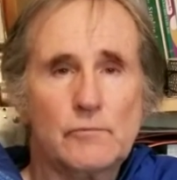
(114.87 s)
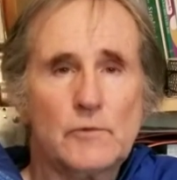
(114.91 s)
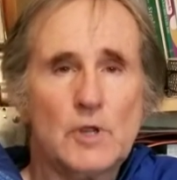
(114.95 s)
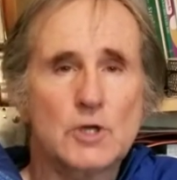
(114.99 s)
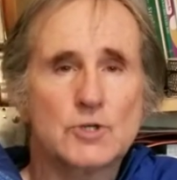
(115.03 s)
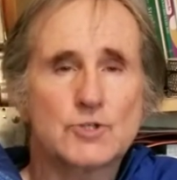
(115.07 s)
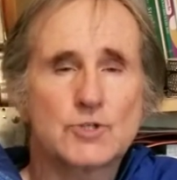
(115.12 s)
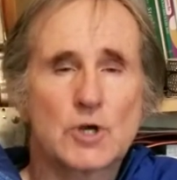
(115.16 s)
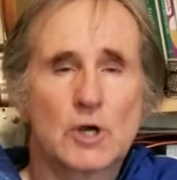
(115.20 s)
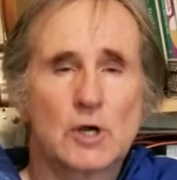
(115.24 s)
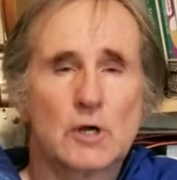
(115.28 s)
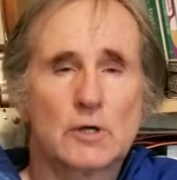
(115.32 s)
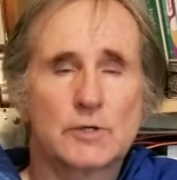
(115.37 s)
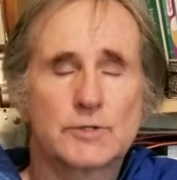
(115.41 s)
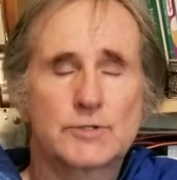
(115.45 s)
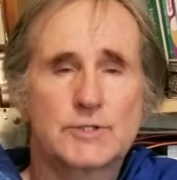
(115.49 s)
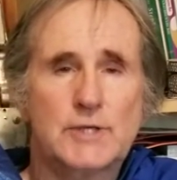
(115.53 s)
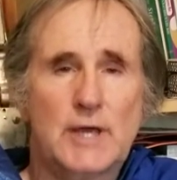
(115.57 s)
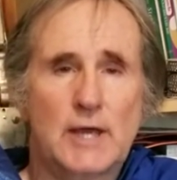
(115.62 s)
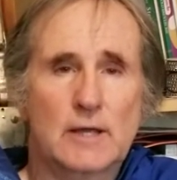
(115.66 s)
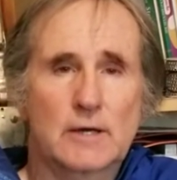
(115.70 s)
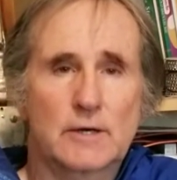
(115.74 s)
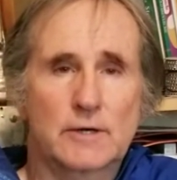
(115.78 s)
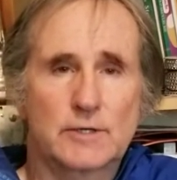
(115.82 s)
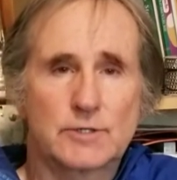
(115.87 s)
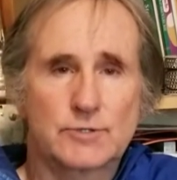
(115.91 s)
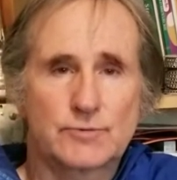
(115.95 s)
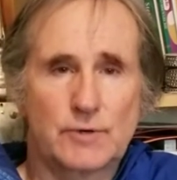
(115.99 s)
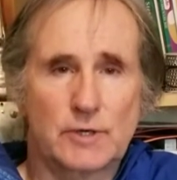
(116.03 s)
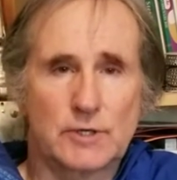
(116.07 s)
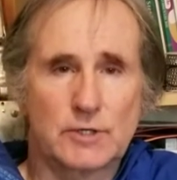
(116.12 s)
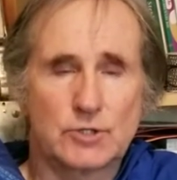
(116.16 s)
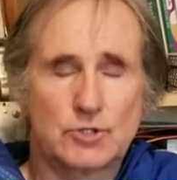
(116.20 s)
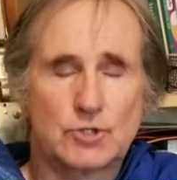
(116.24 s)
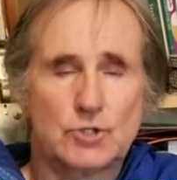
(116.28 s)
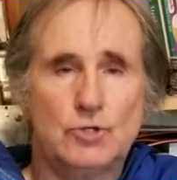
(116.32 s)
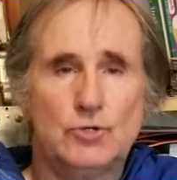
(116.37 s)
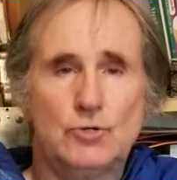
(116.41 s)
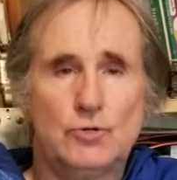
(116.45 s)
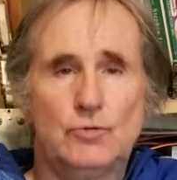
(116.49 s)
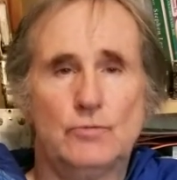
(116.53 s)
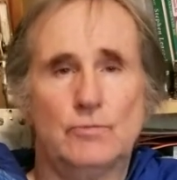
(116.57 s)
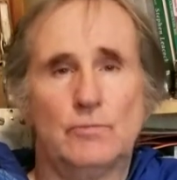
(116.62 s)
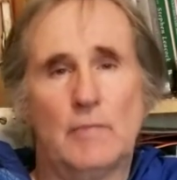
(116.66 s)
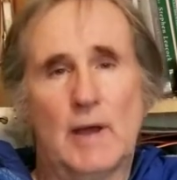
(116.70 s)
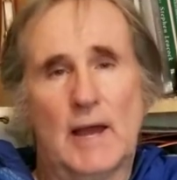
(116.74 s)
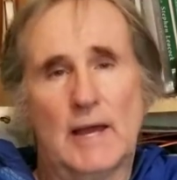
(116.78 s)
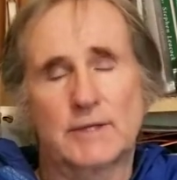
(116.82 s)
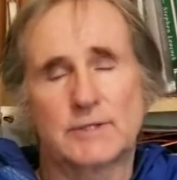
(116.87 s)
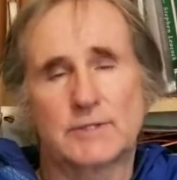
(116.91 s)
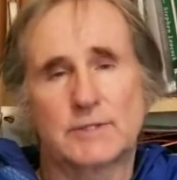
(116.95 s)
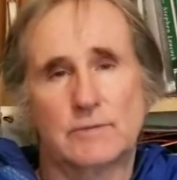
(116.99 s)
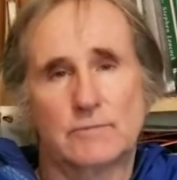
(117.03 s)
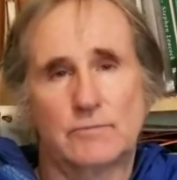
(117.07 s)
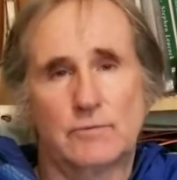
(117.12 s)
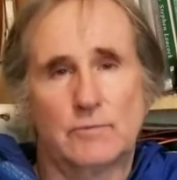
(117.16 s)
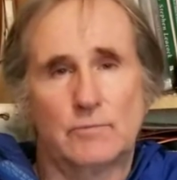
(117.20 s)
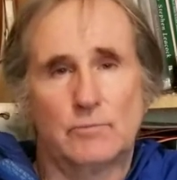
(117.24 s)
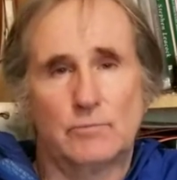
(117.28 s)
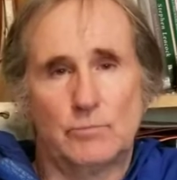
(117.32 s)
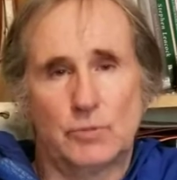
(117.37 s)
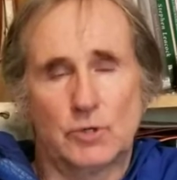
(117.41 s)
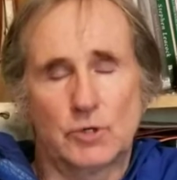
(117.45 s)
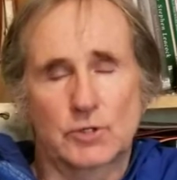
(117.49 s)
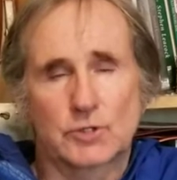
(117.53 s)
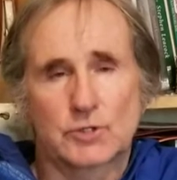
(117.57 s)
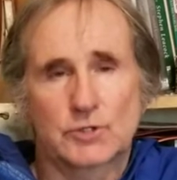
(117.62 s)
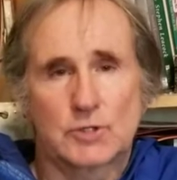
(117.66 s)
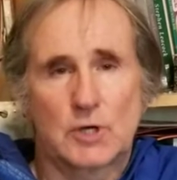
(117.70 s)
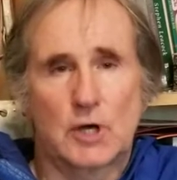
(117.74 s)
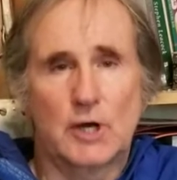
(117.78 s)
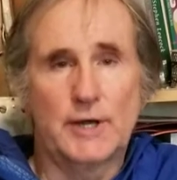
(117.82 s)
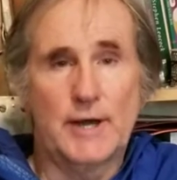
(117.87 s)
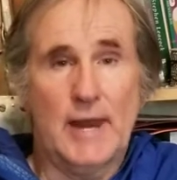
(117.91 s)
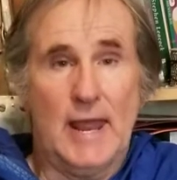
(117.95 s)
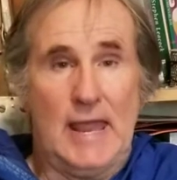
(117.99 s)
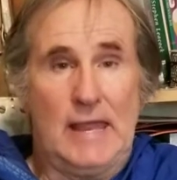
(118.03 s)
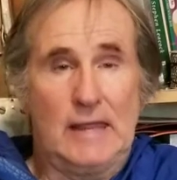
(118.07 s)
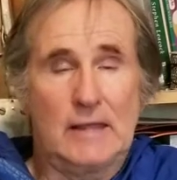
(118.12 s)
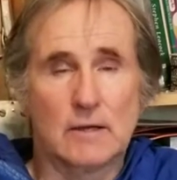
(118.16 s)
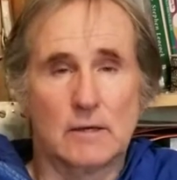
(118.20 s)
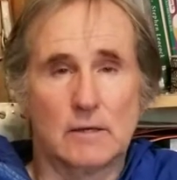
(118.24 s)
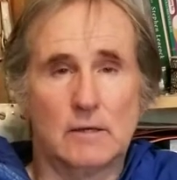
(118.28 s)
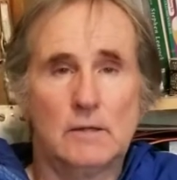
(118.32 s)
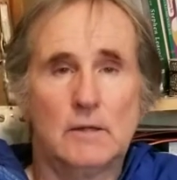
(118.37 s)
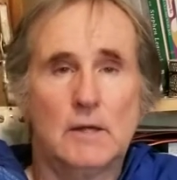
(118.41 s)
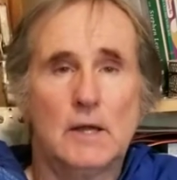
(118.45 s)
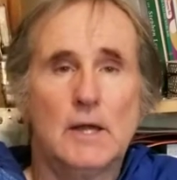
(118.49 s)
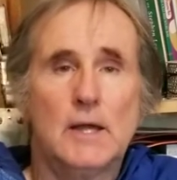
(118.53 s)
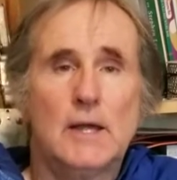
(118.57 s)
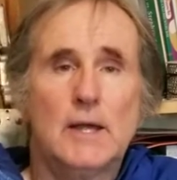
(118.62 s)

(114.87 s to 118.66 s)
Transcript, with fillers: Charles Taylor has written two massive books on Hegel,